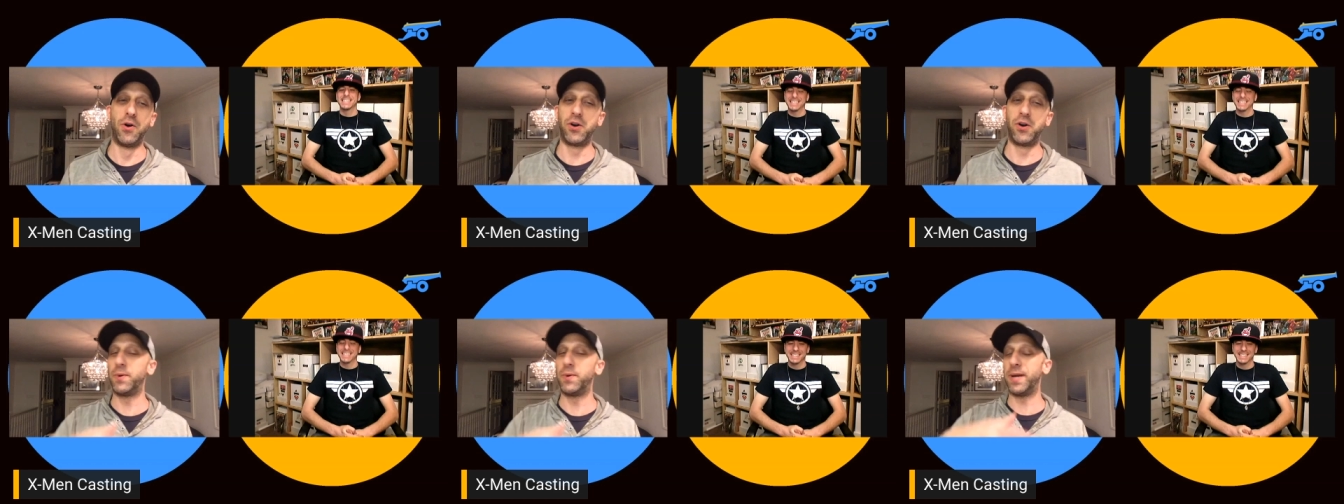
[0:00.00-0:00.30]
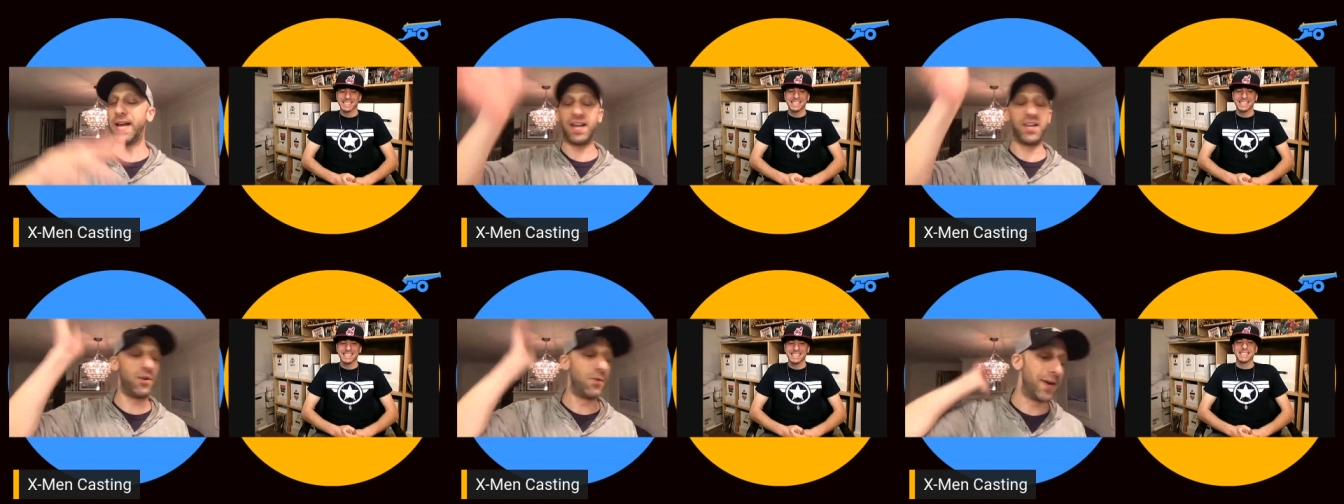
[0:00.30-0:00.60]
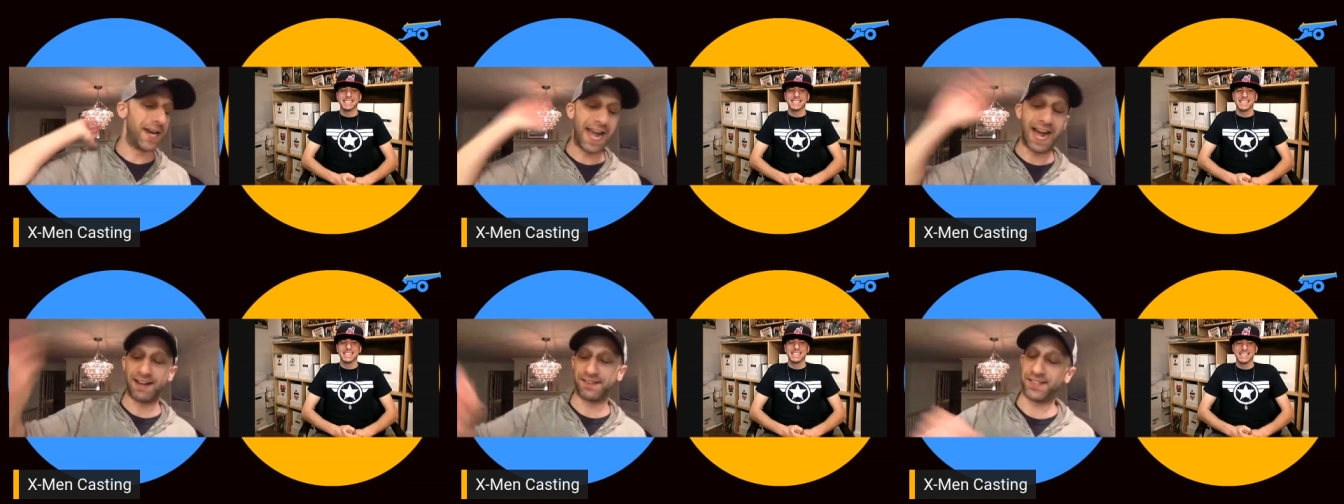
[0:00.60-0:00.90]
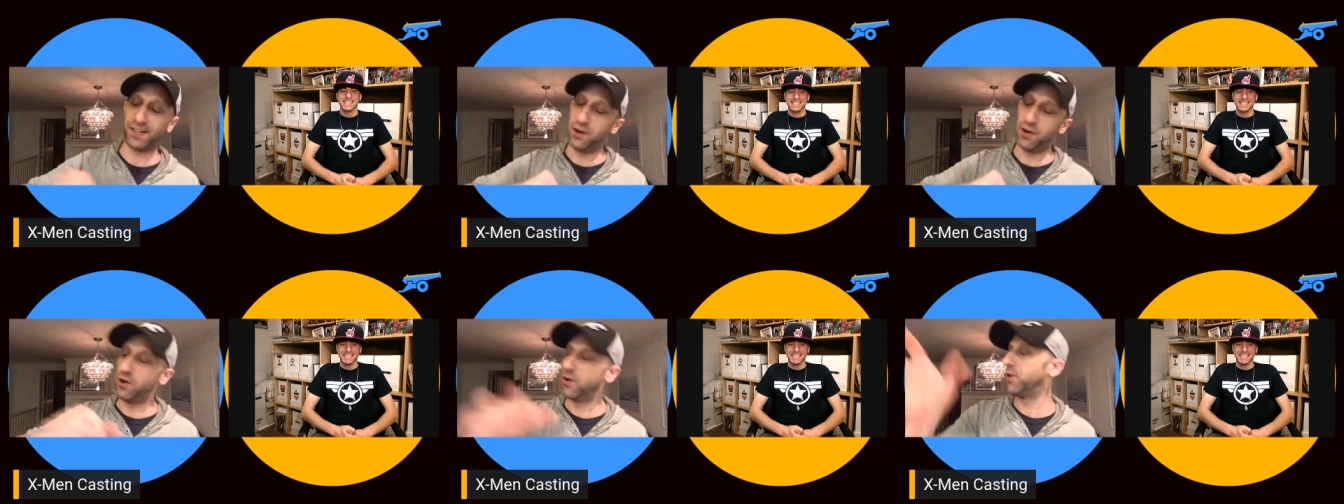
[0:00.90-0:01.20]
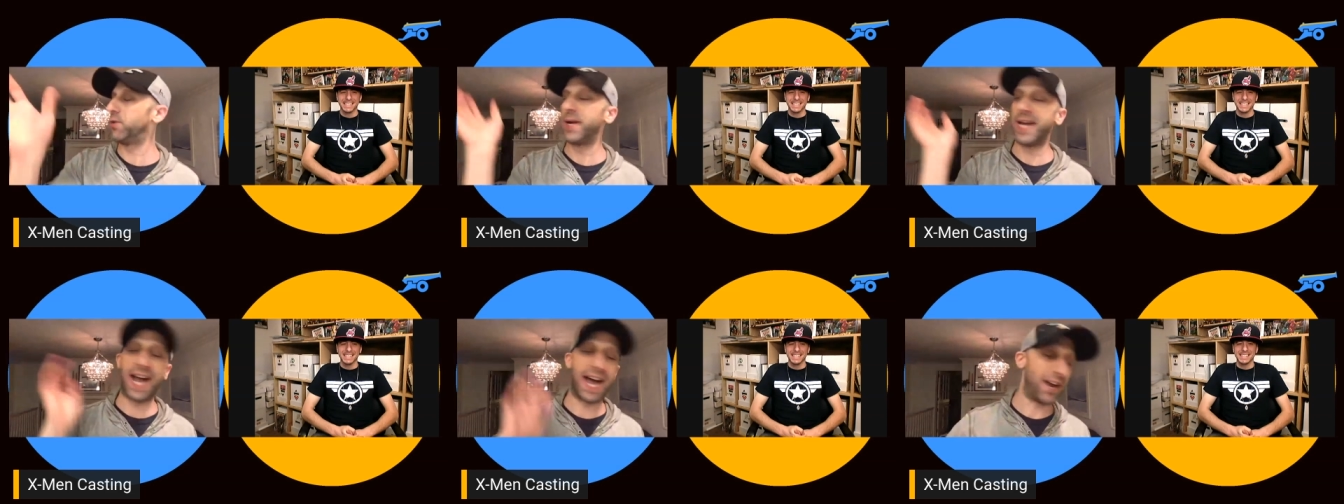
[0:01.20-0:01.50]
Who do we got? You announce it.
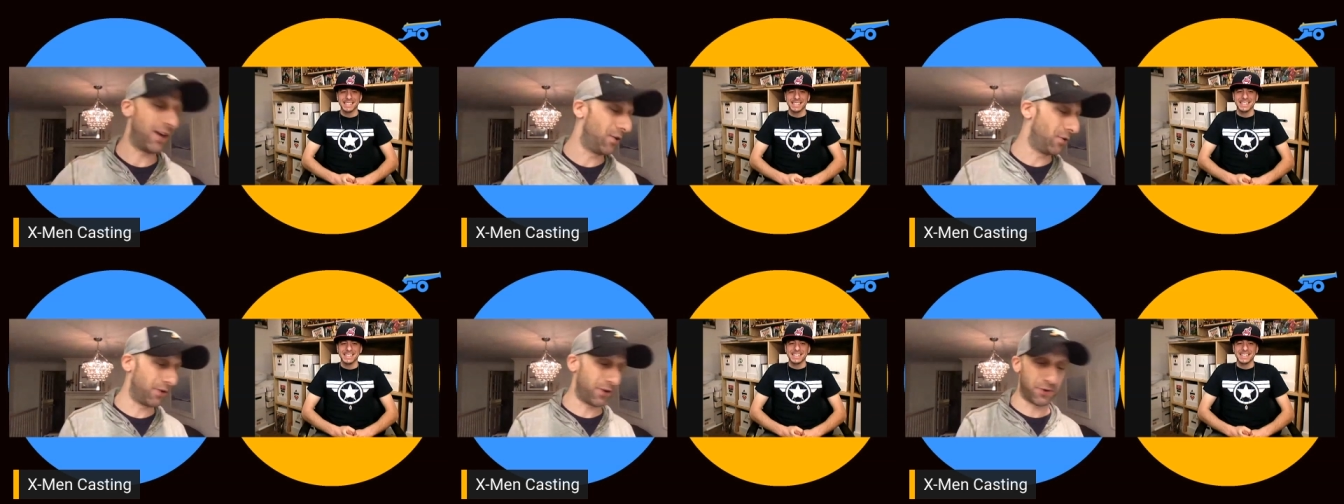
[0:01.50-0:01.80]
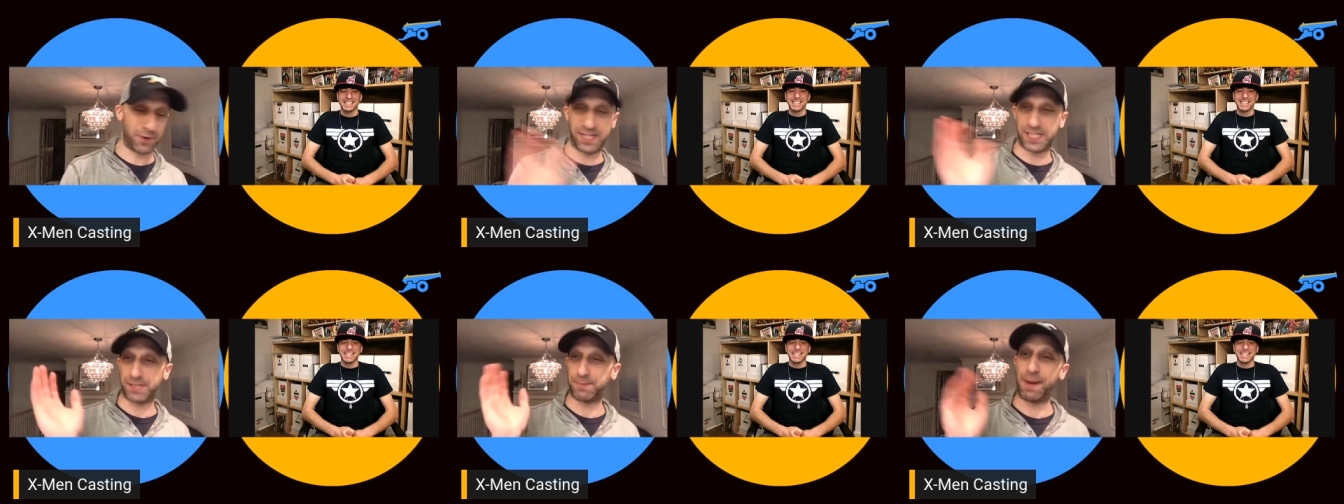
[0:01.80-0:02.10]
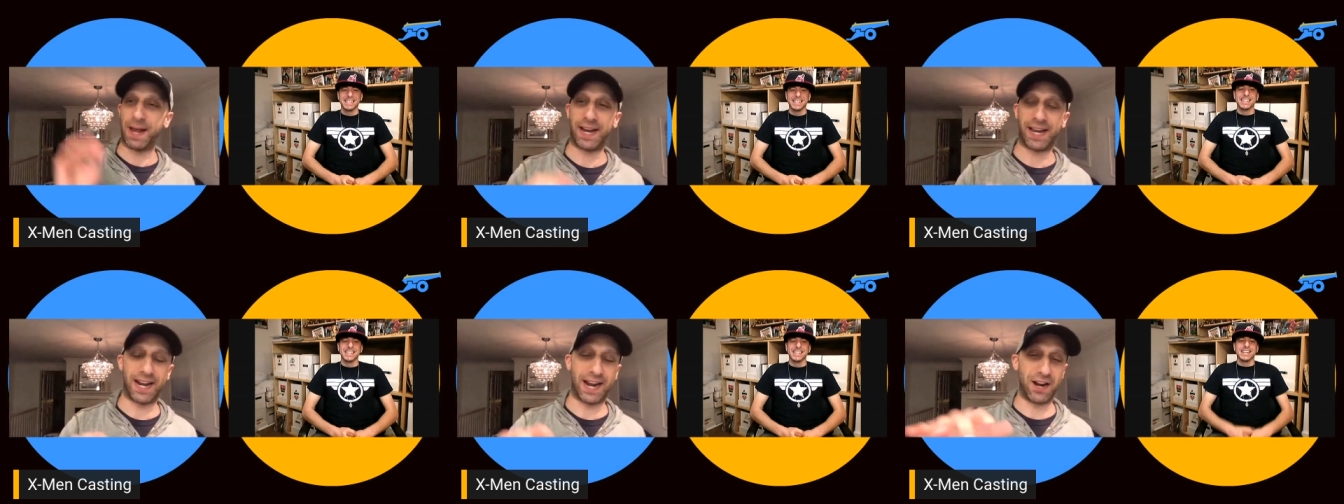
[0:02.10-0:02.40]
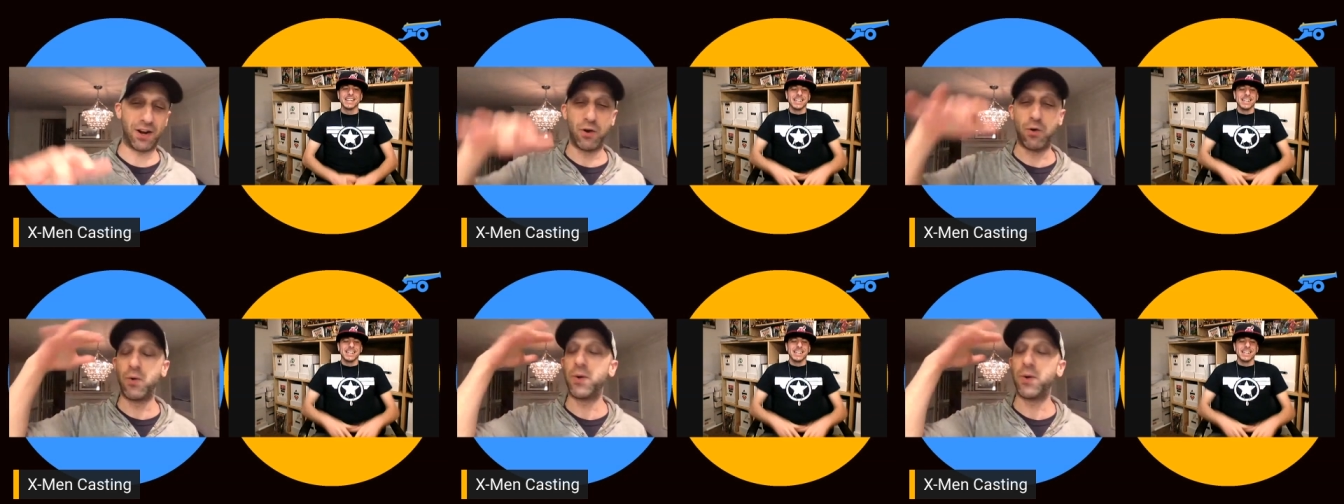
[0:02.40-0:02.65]
Who do we got? Who are we specking on?